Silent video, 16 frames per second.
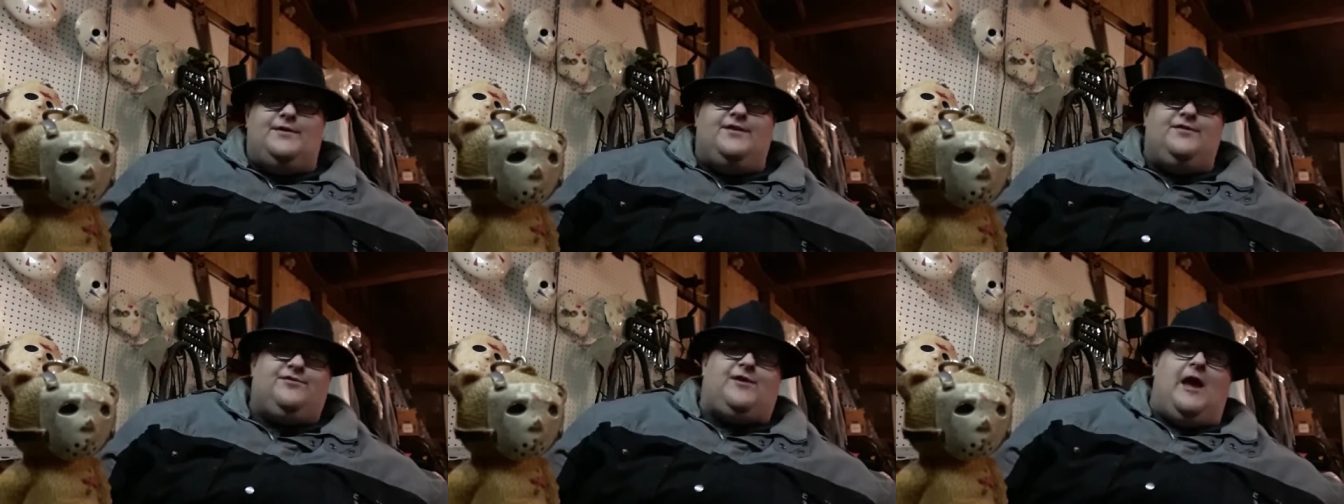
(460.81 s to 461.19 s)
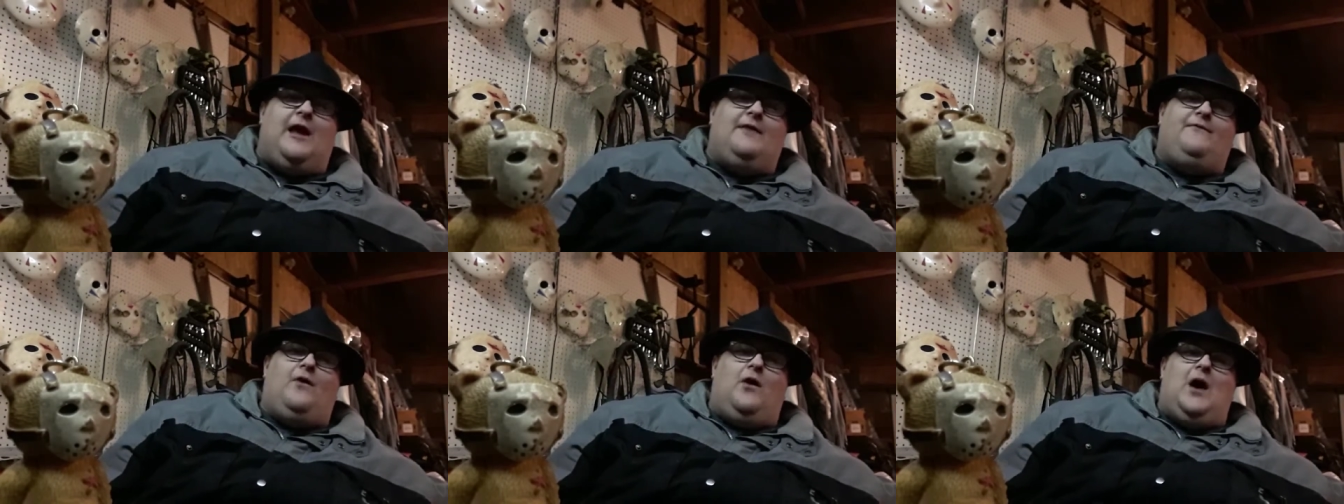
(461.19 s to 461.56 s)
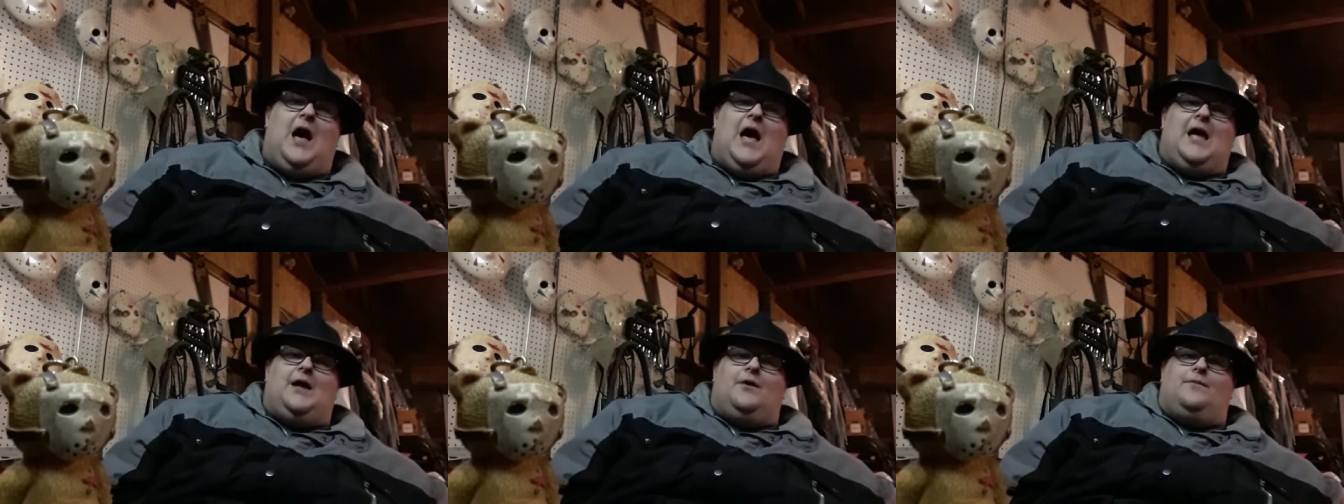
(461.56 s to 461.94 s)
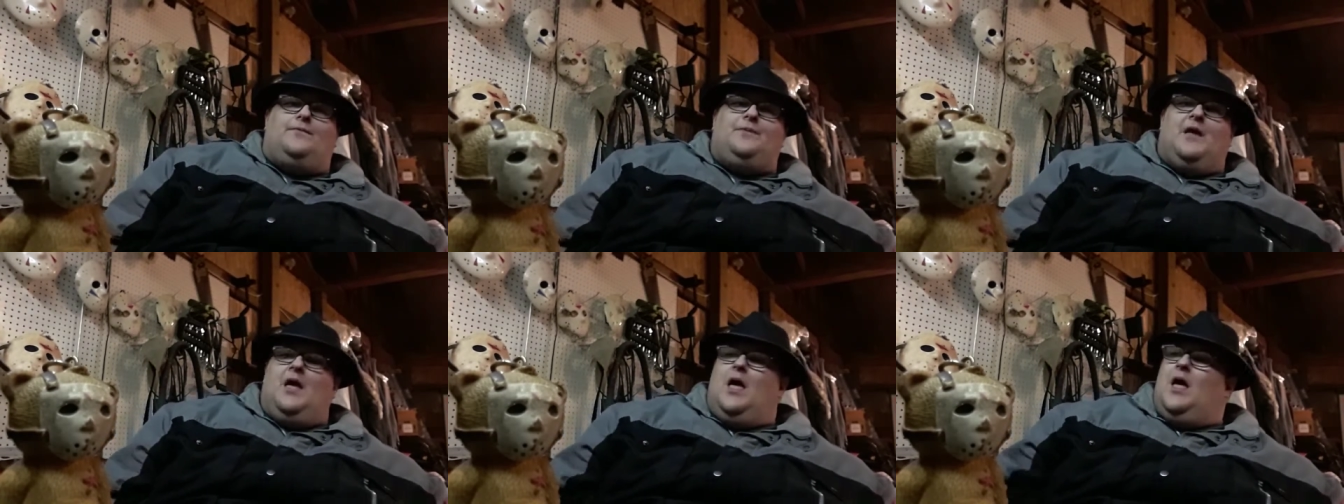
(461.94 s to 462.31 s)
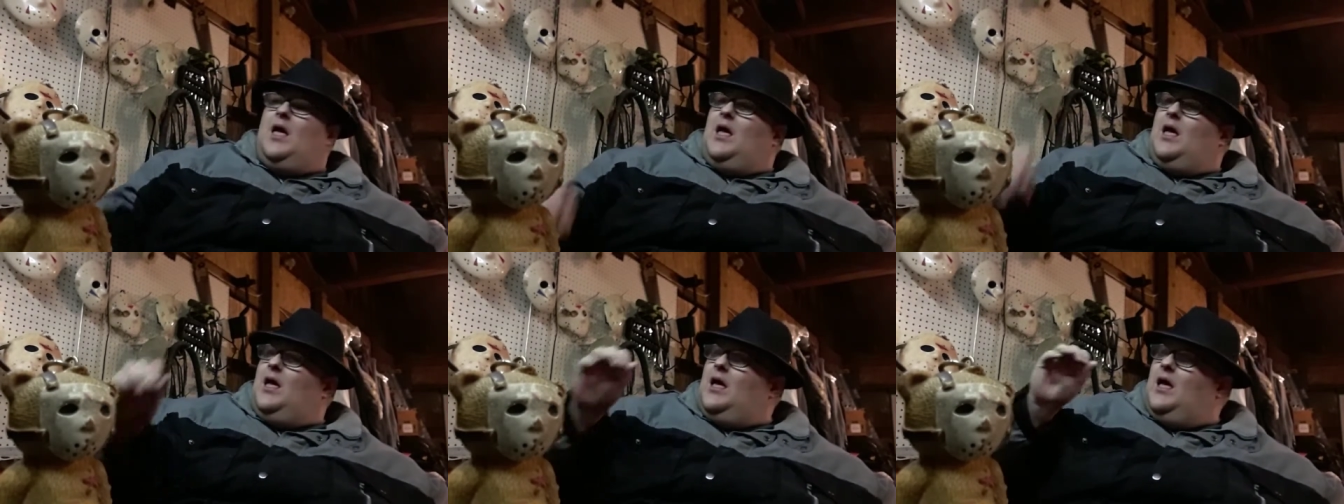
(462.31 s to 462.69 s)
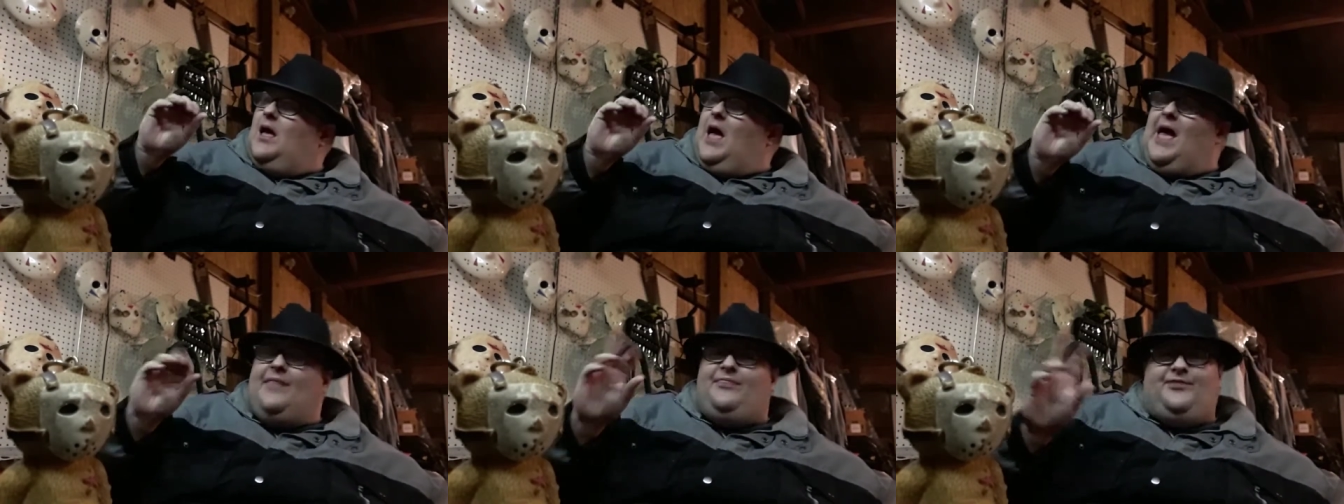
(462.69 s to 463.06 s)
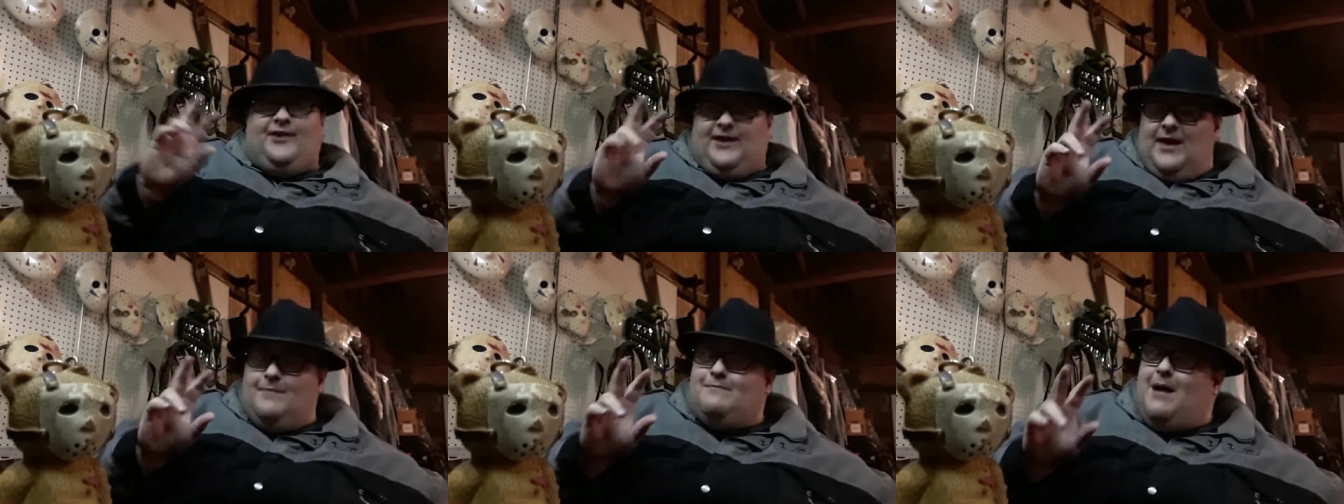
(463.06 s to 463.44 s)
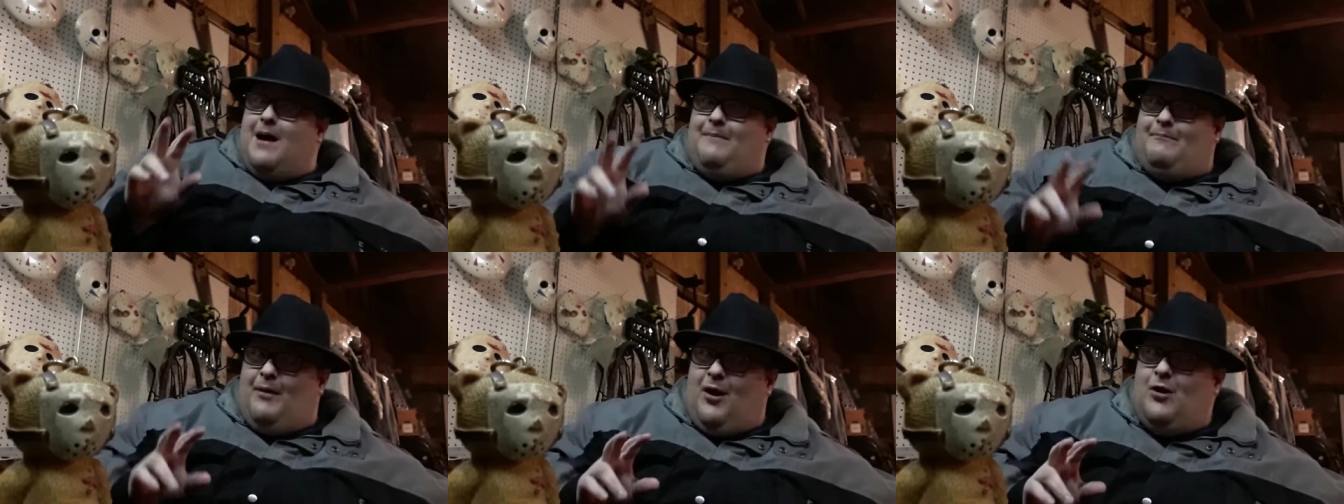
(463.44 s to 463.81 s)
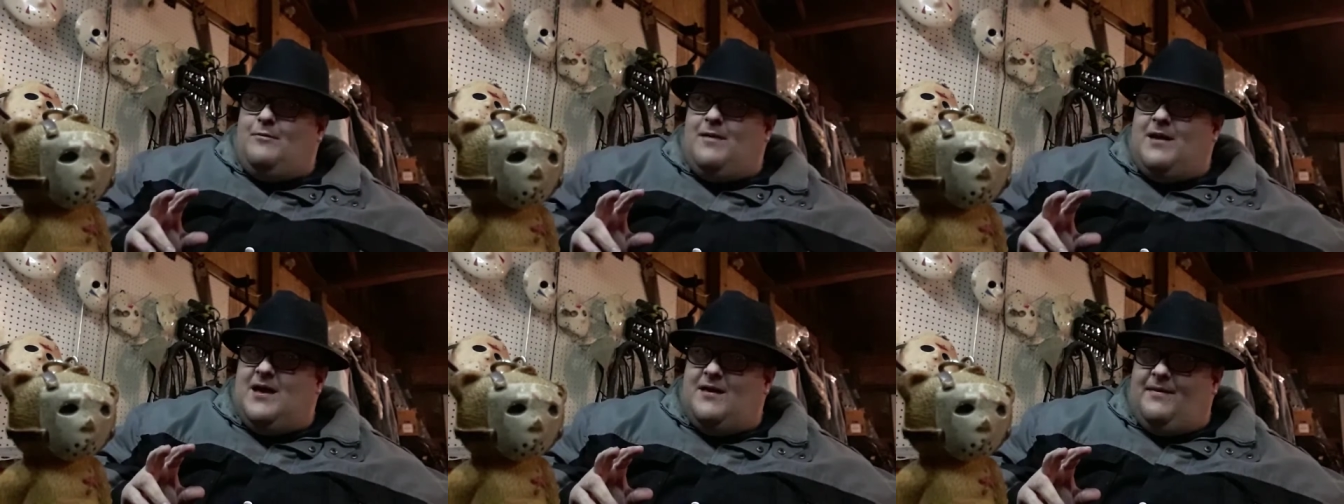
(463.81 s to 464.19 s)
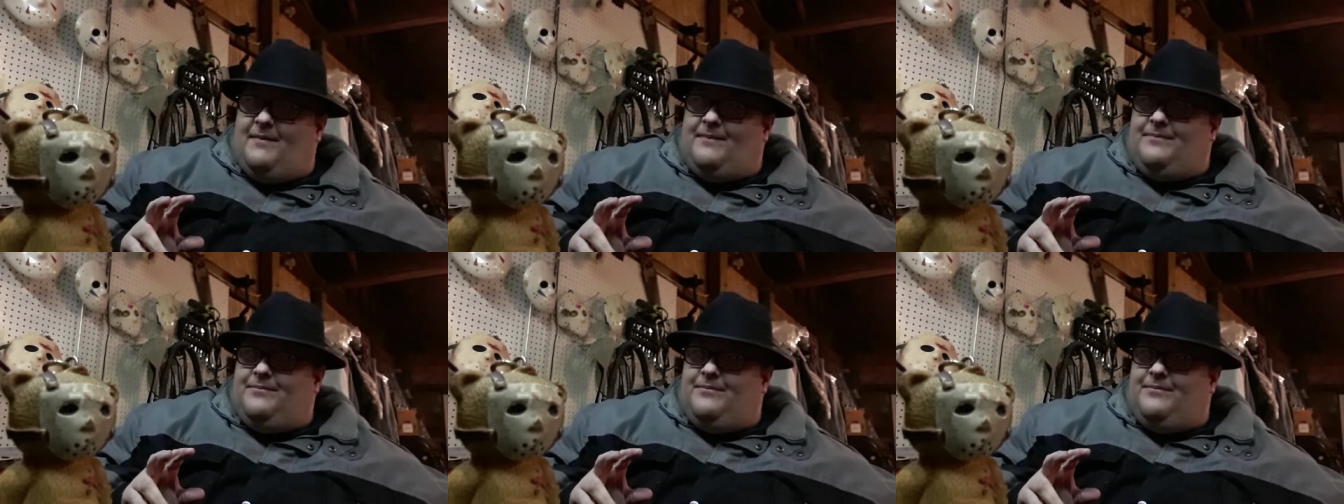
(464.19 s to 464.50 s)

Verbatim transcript: in the state of Ohio. And to get my permit,